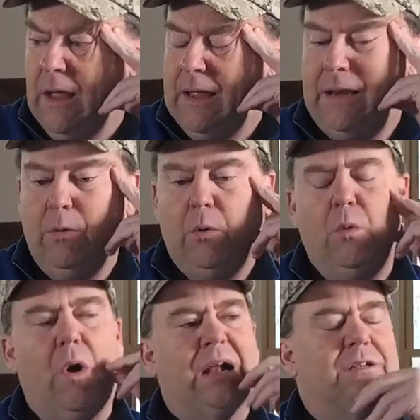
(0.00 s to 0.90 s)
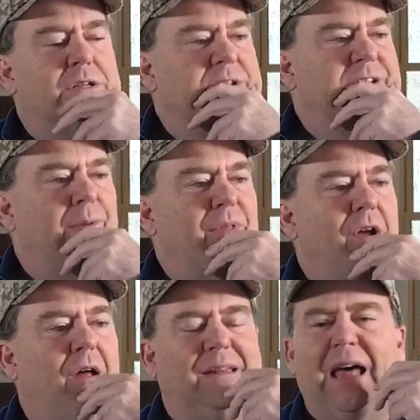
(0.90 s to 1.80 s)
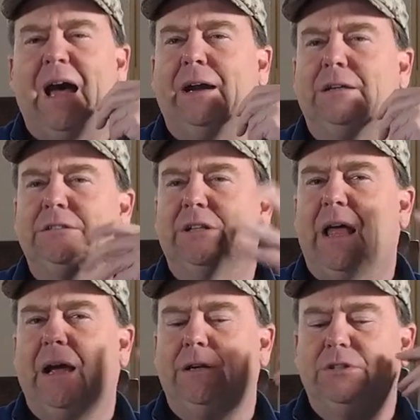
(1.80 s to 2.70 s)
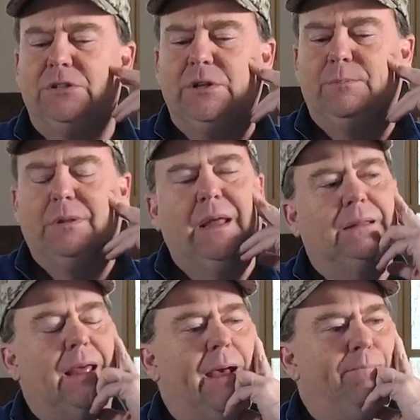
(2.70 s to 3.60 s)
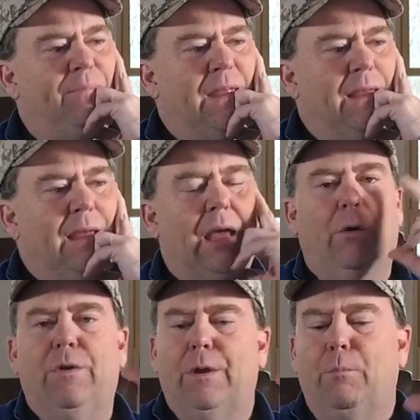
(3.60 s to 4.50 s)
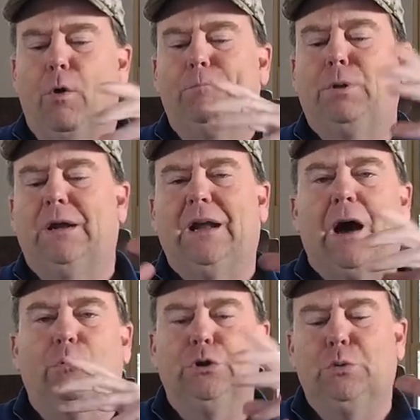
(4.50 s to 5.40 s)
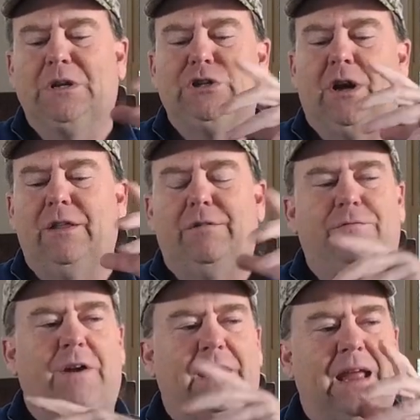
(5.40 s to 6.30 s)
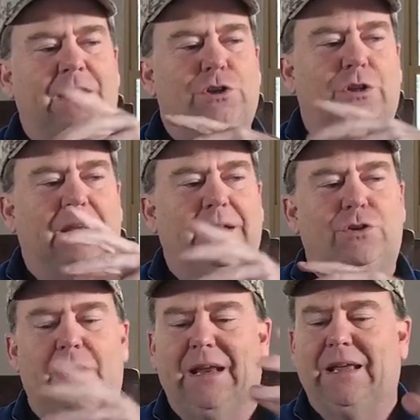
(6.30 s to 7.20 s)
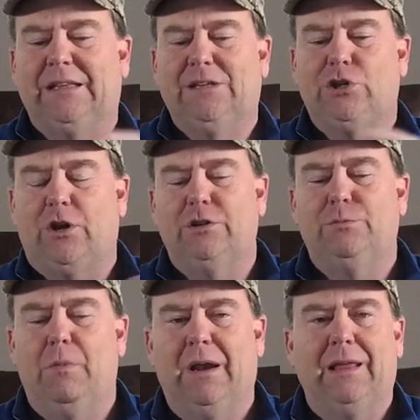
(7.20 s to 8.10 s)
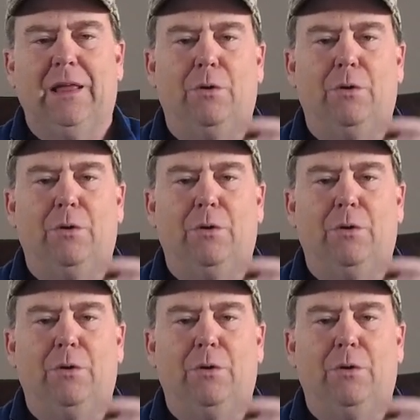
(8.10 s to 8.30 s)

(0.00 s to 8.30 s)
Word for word: Anyway, we watched something called Liars, Liars, or something like that, and where they're both outdo each other financially and trying to get each other's money, and they